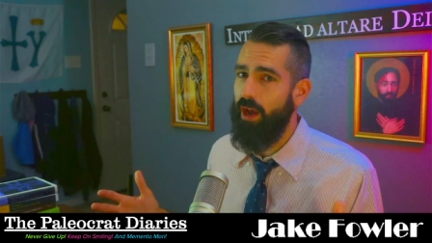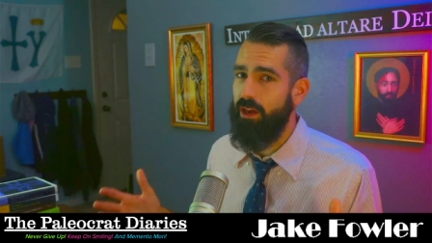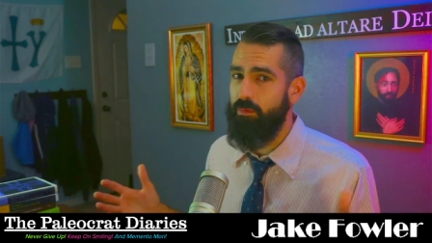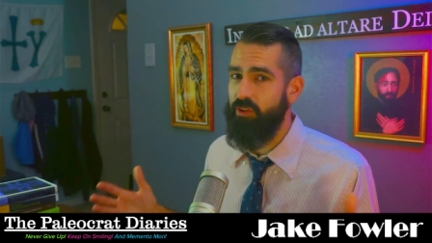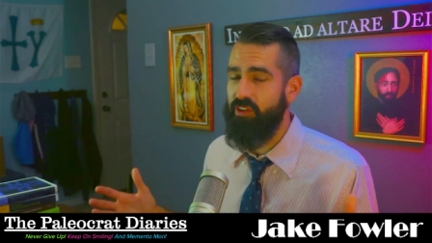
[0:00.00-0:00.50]

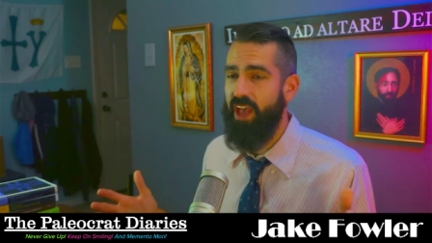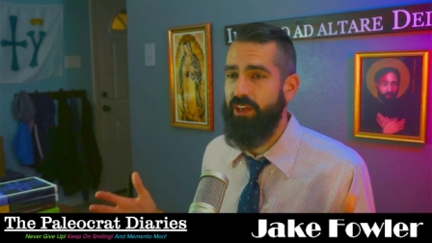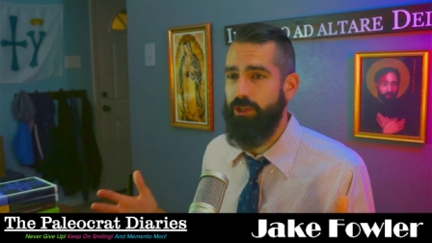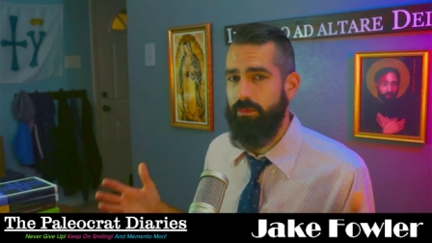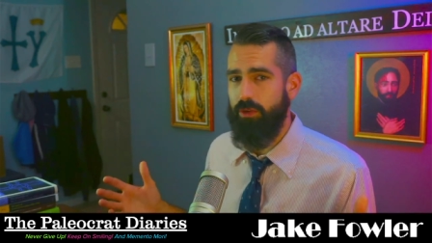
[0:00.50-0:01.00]
in
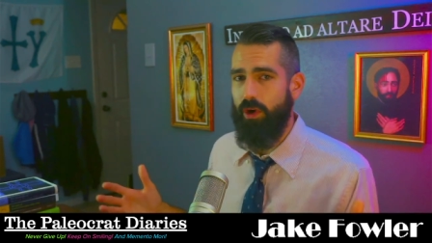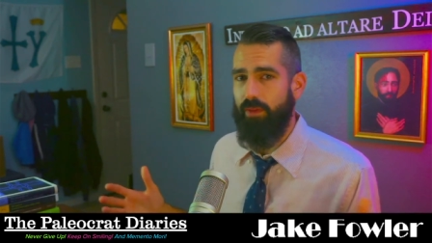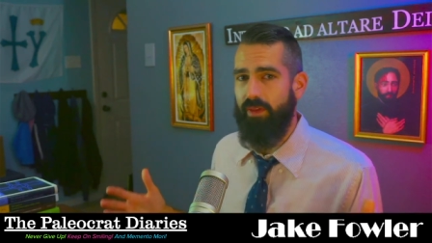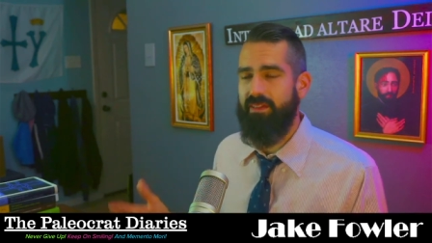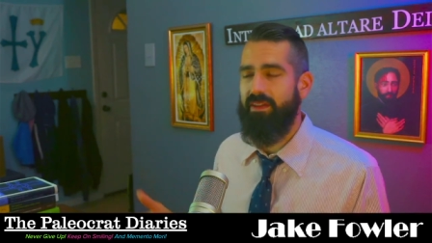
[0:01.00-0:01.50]
Byzantium during
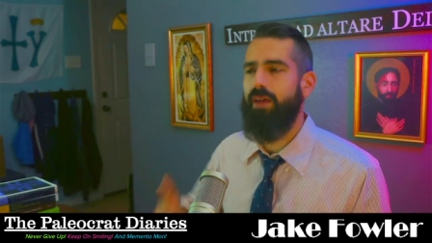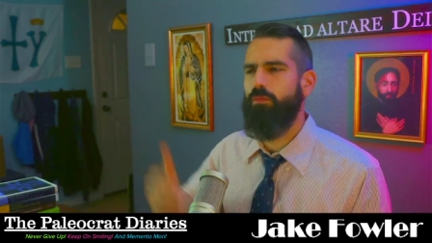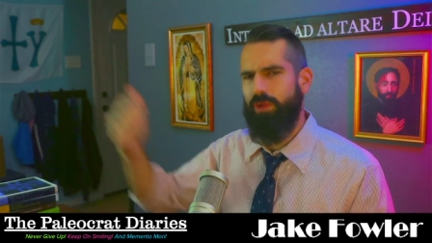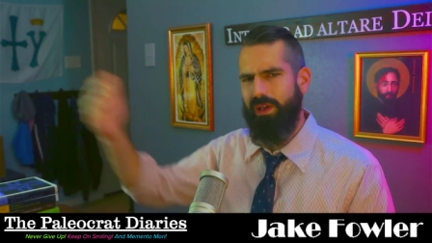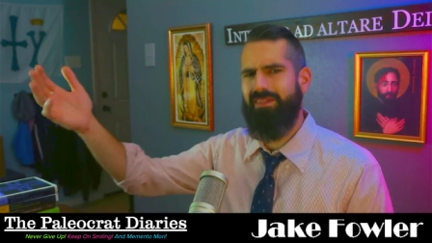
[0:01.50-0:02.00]
that time. We'll
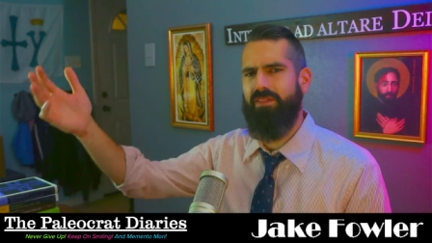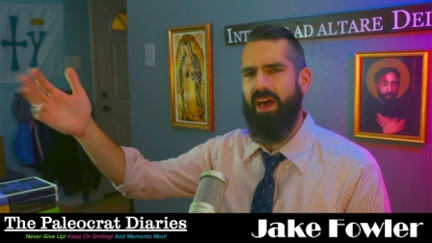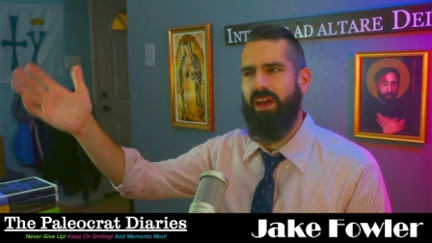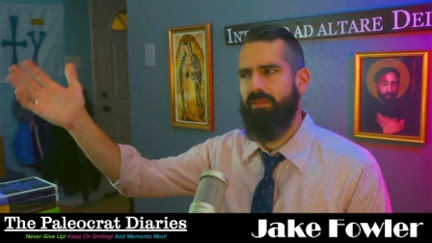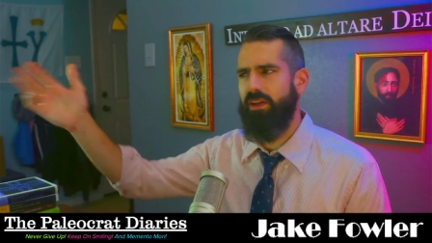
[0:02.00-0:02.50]
get to
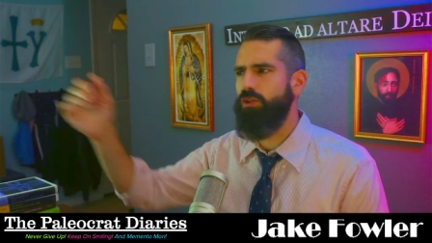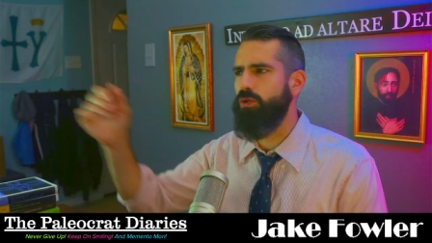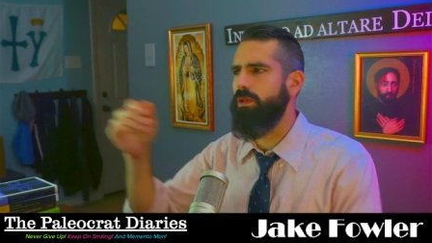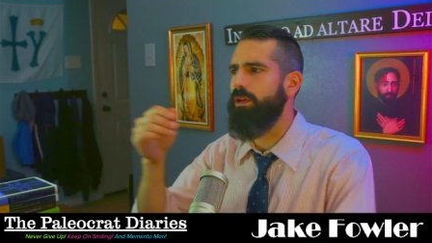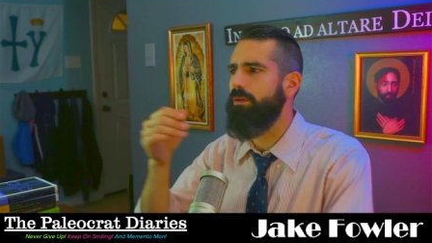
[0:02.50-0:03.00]
that eventually.